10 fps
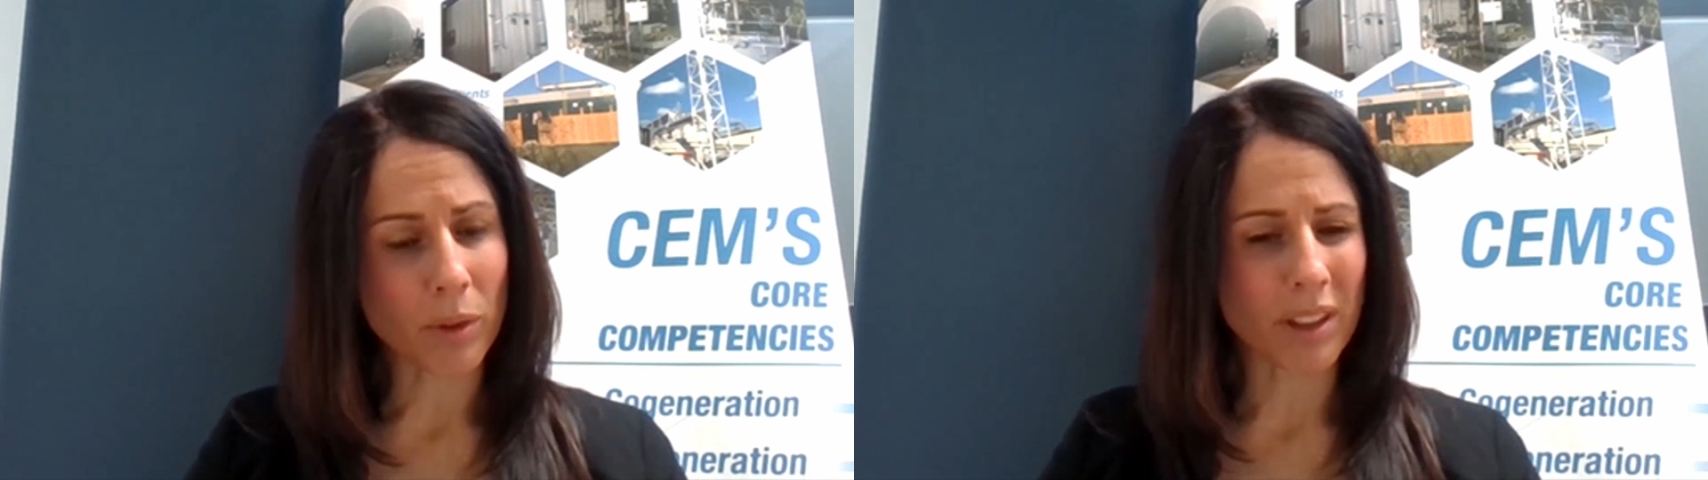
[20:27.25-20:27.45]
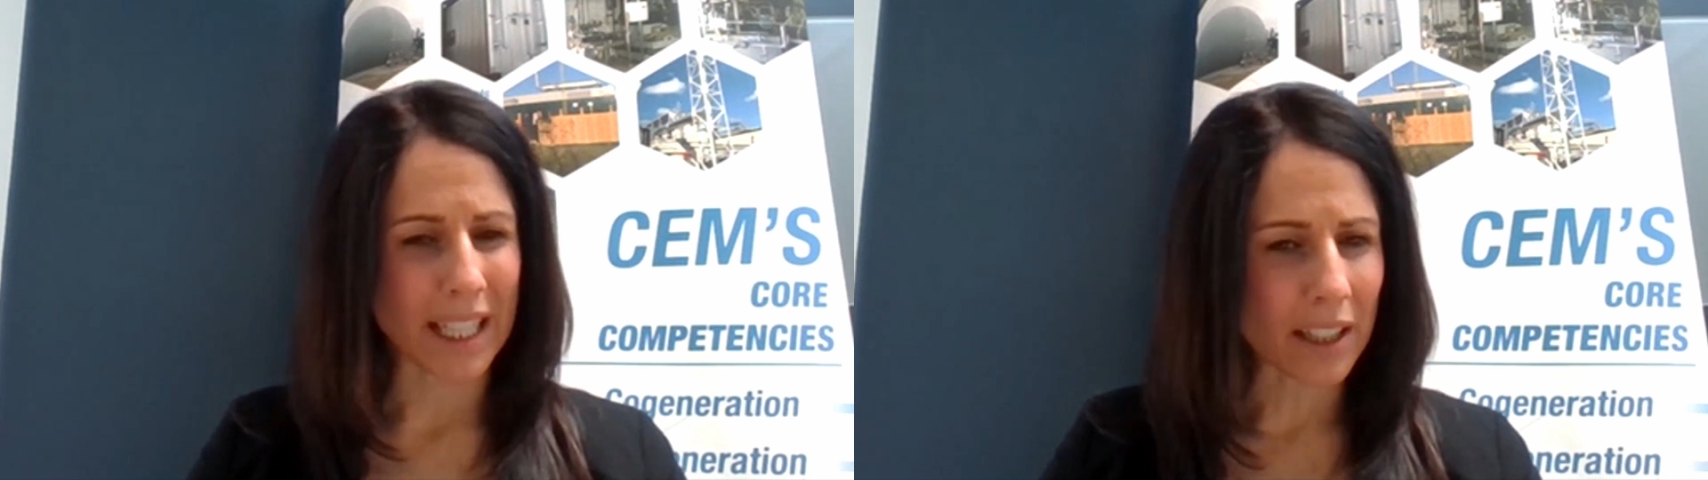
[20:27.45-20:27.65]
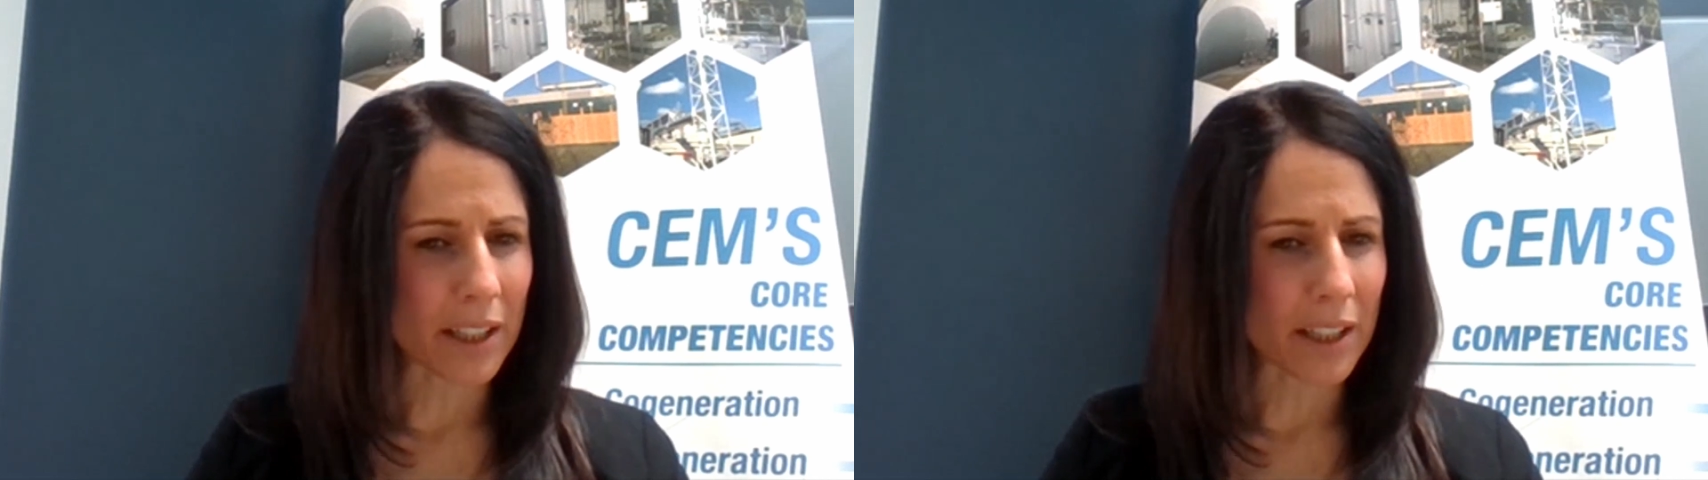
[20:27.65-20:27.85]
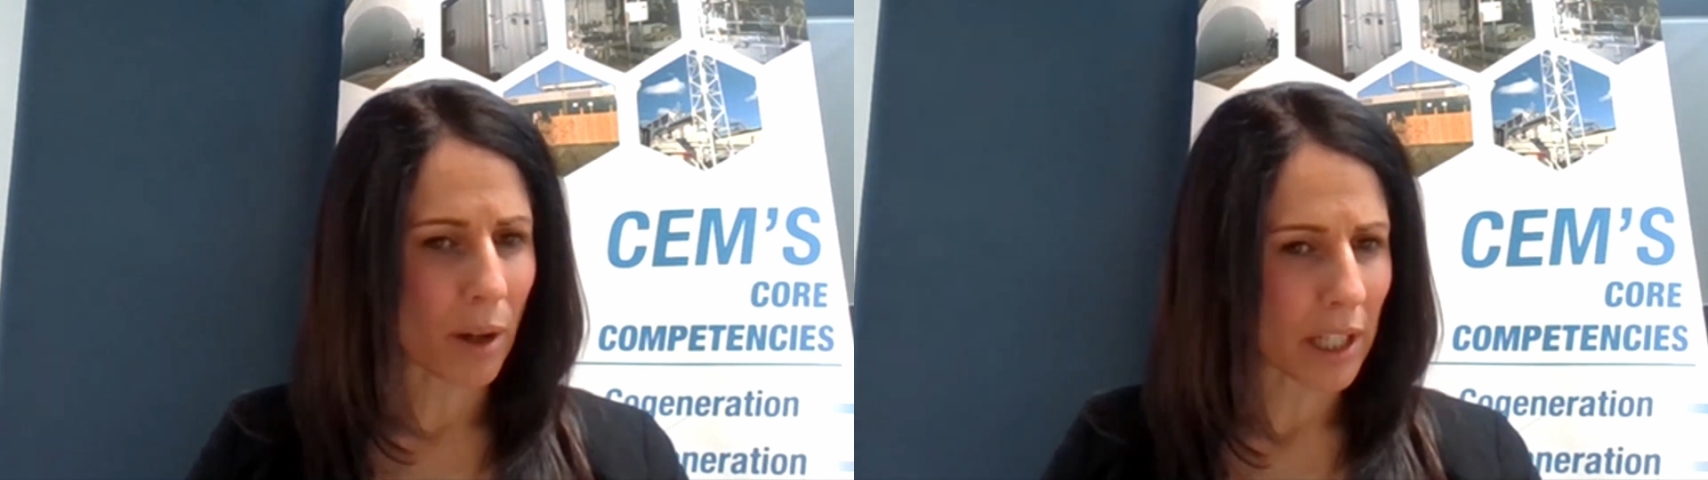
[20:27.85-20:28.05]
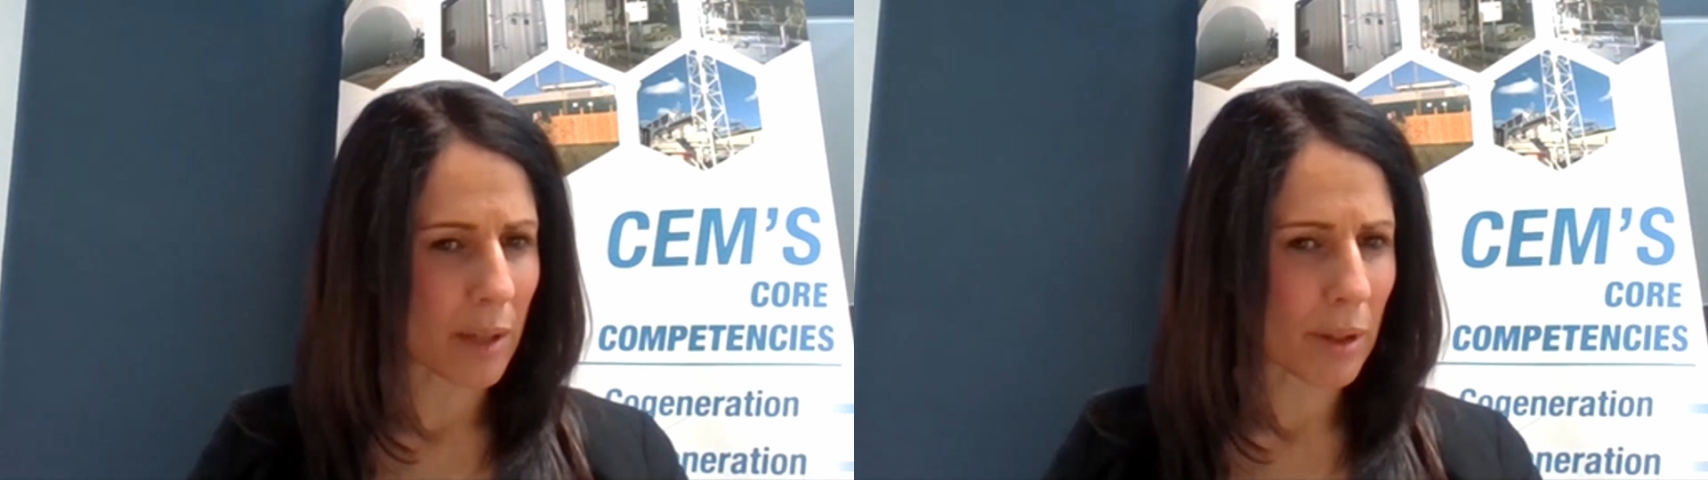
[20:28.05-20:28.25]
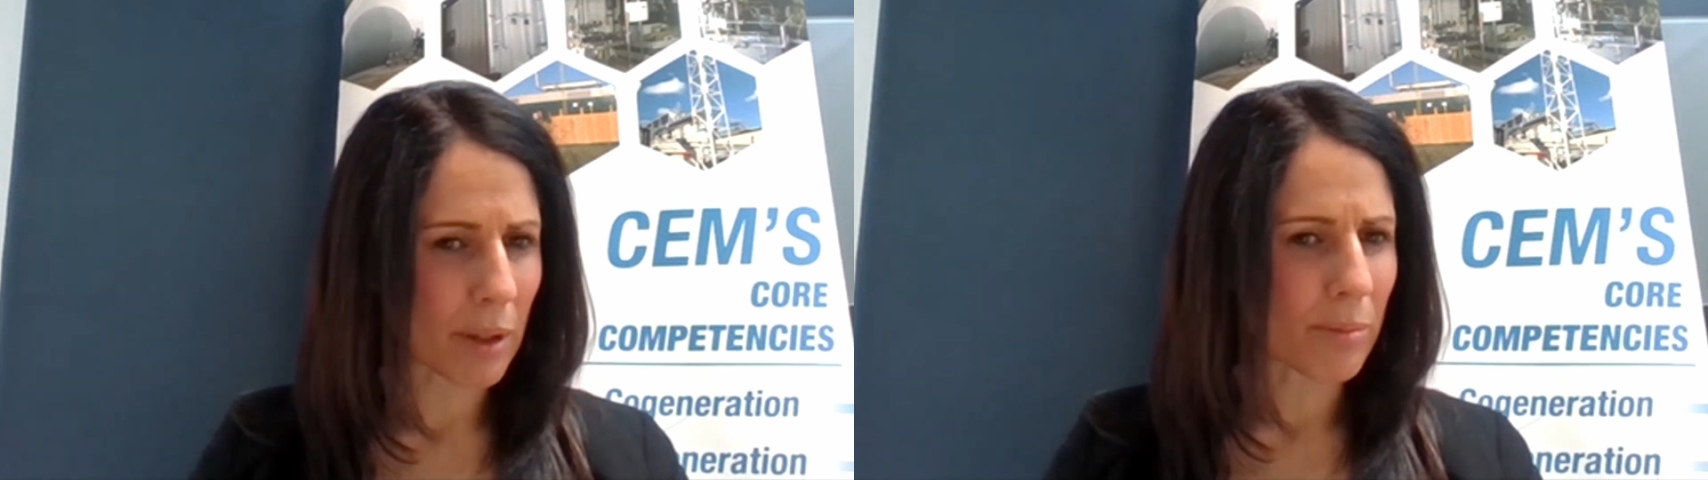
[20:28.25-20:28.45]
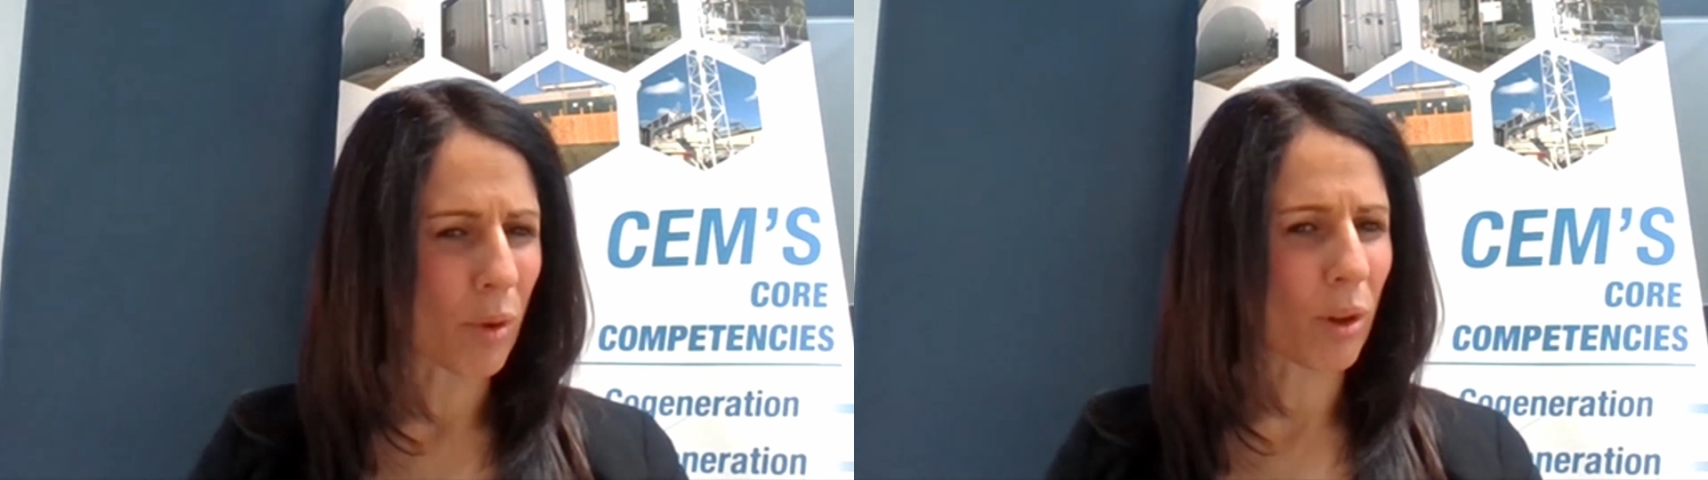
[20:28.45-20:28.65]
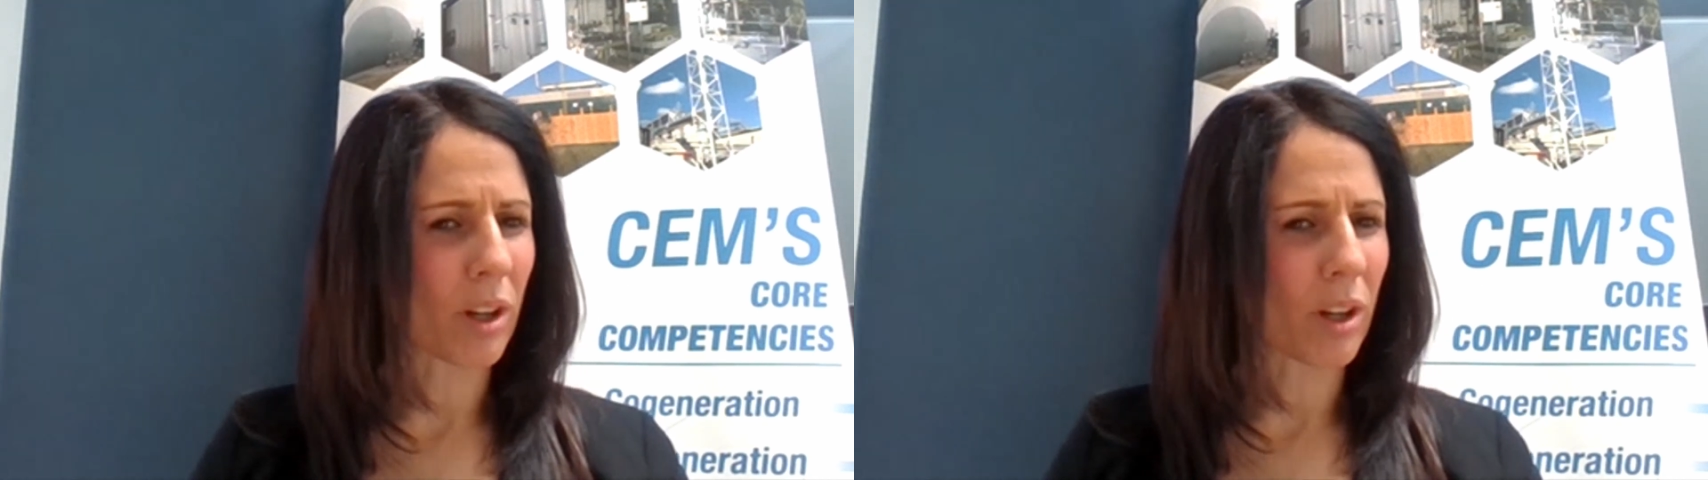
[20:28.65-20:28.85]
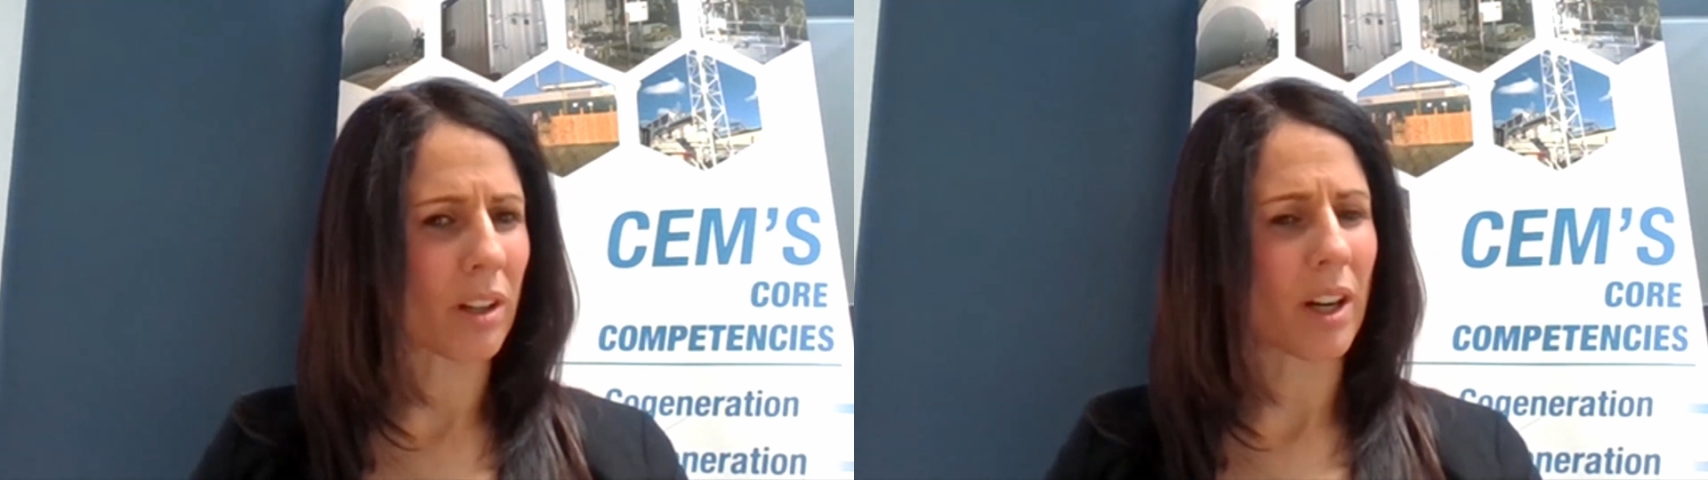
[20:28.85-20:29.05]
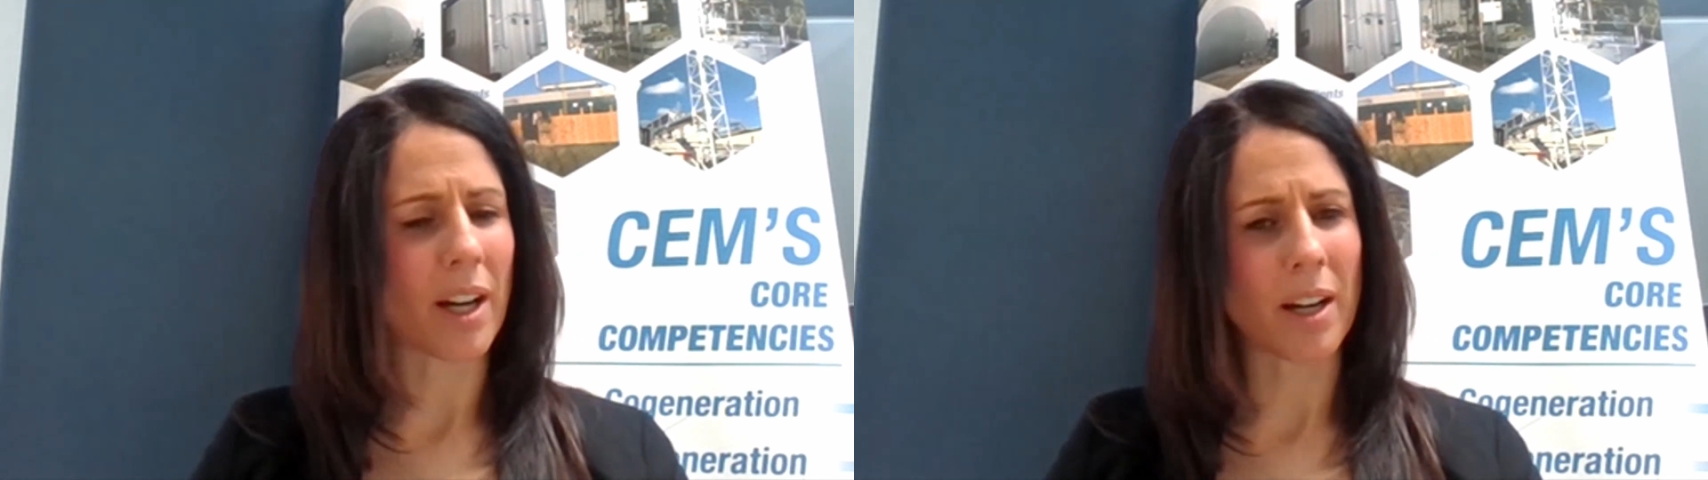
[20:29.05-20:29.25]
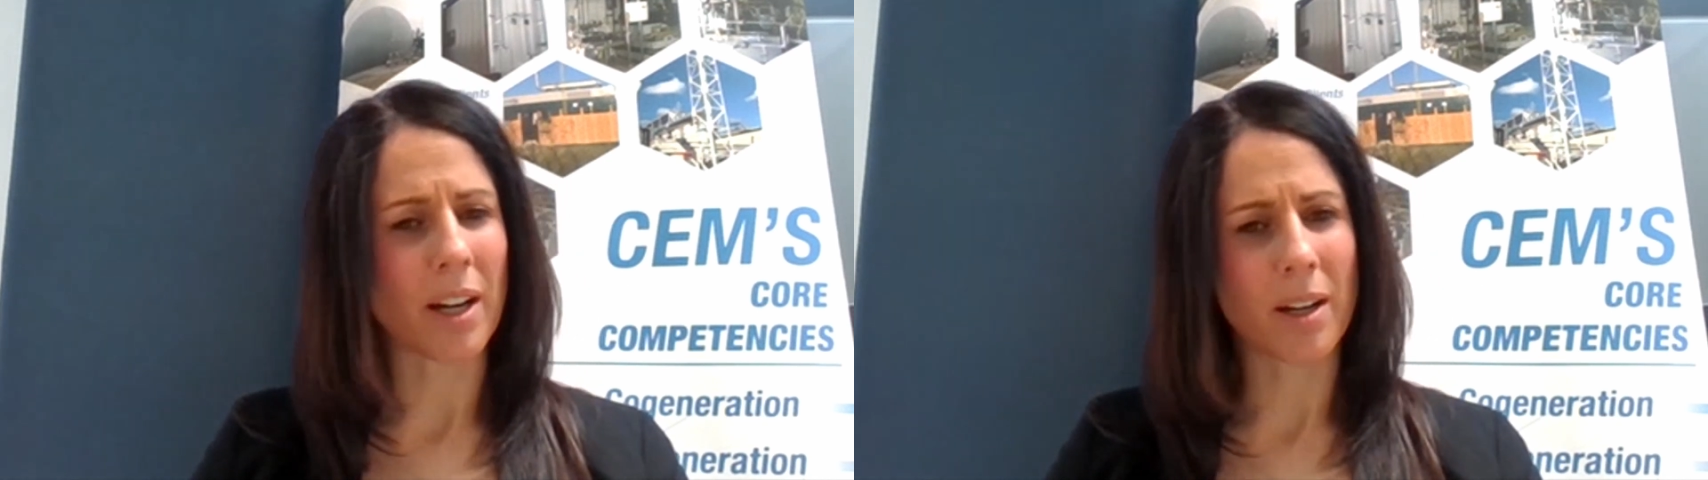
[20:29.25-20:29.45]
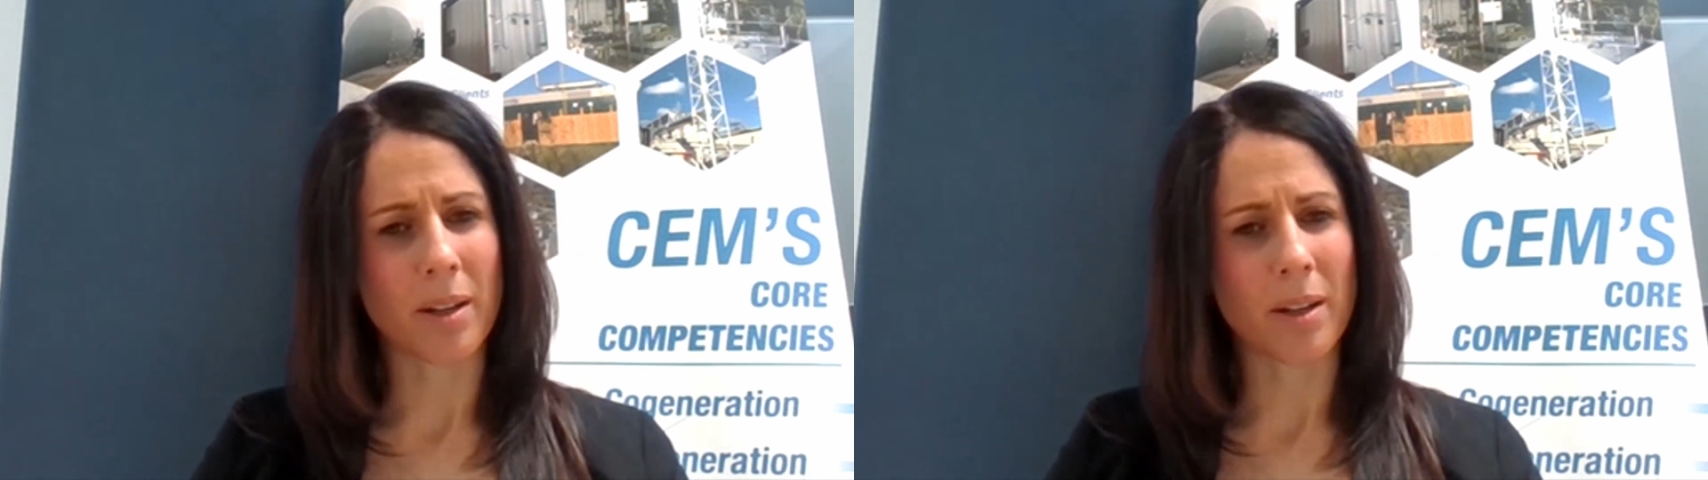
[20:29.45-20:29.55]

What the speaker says: we're likely talking about more